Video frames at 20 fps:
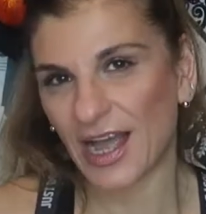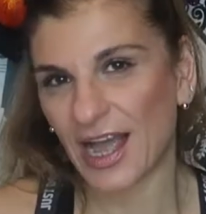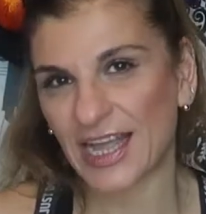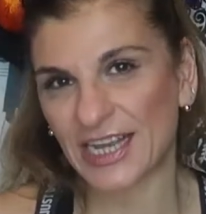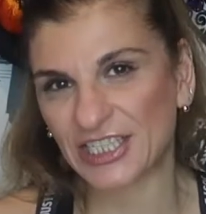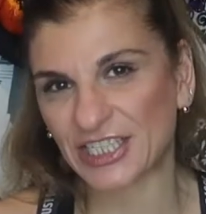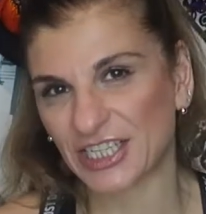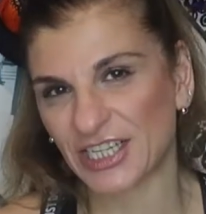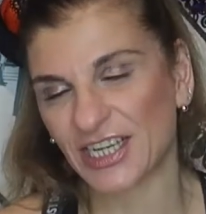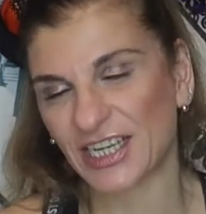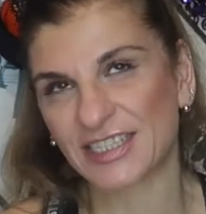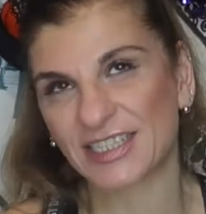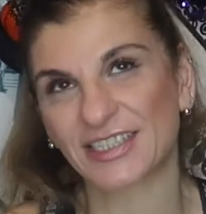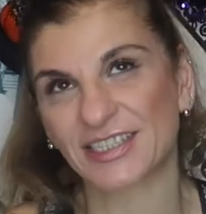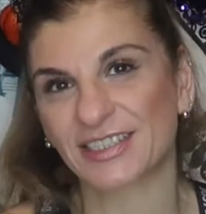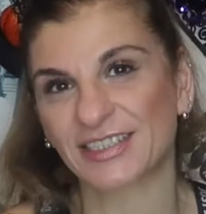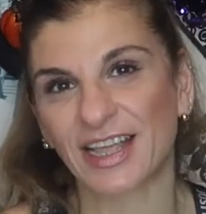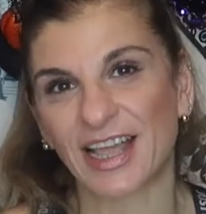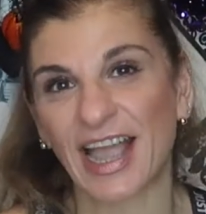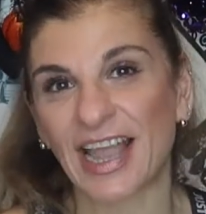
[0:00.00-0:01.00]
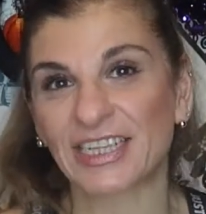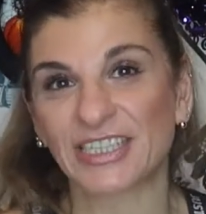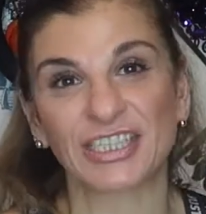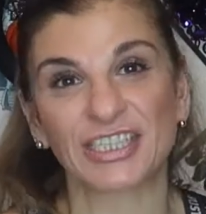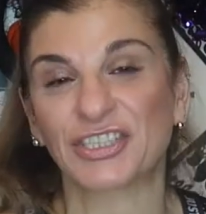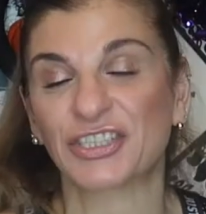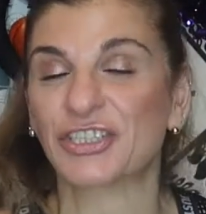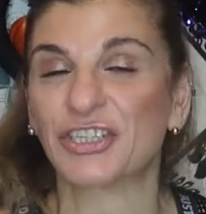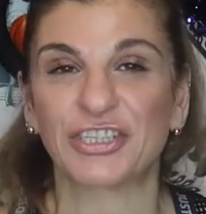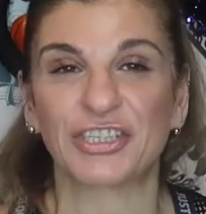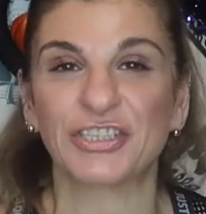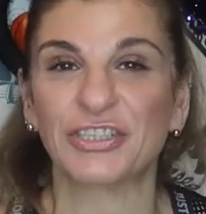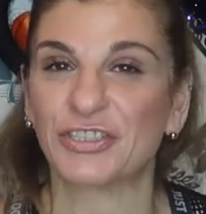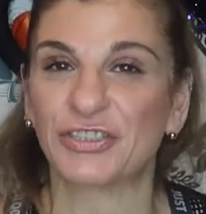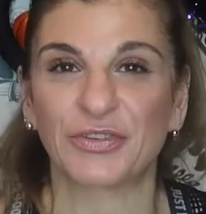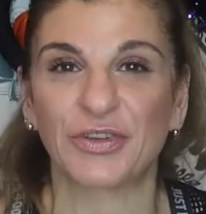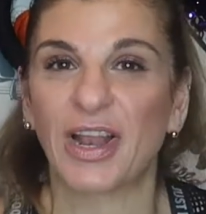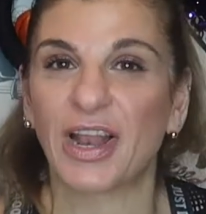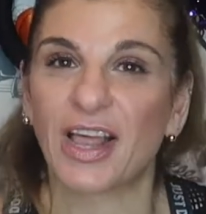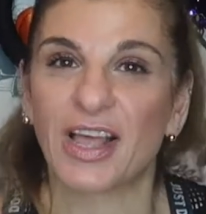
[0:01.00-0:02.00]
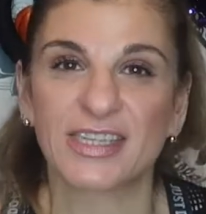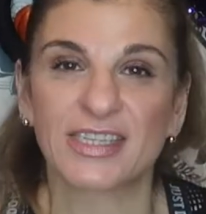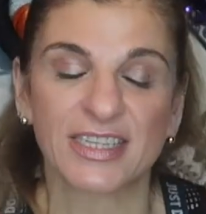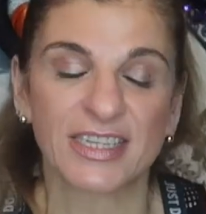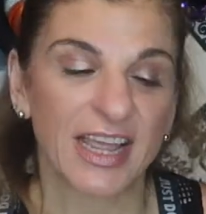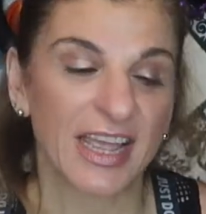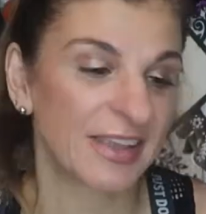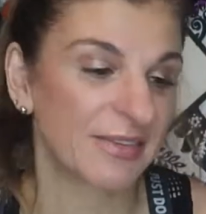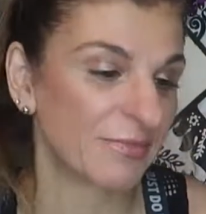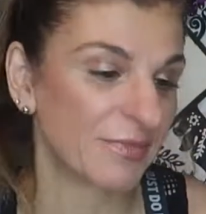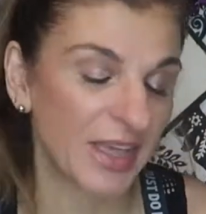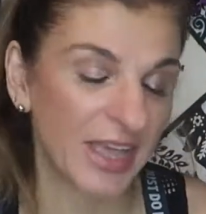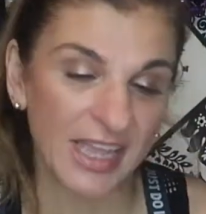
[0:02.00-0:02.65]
I just couldn't do it last night.